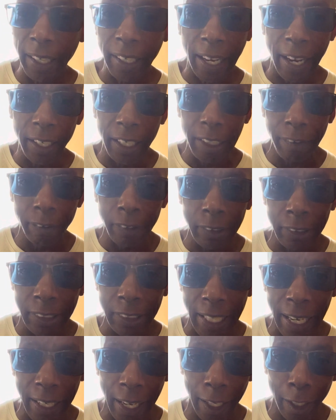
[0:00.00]
can't even
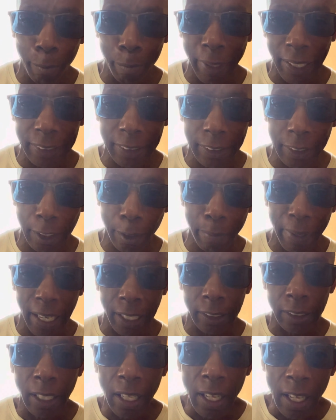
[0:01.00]
say they the best of the
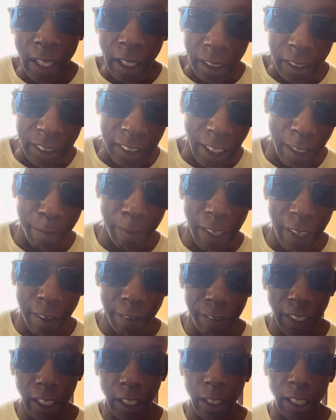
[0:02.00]
best. Some
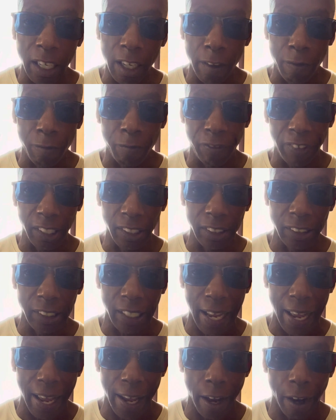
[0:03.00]
motherfucker feelings
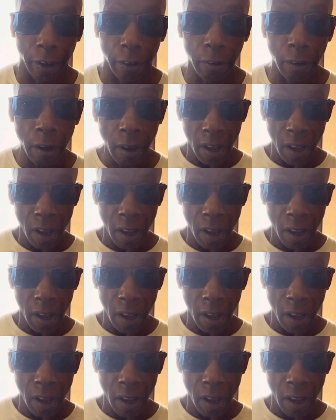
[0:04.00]
had hurt.